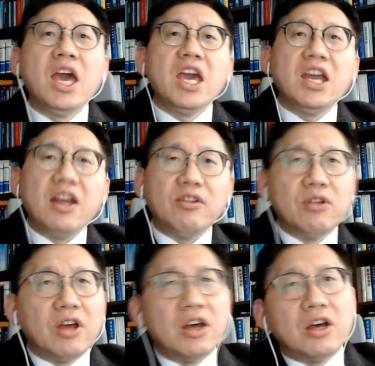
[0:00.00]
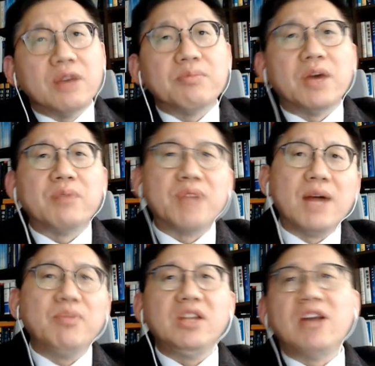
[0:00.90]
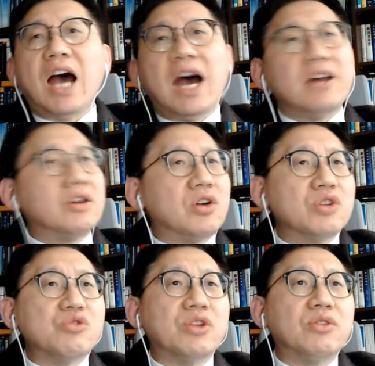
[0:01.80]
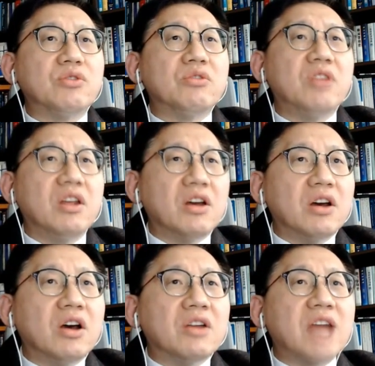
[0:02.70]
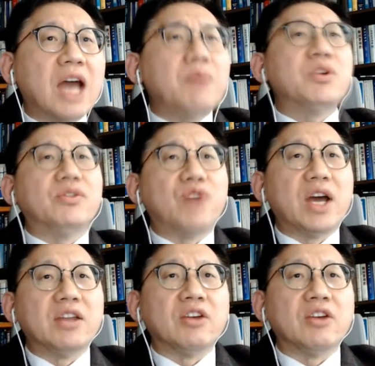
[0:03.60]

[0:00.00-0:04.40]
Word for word: It has prompted other countries to diversify their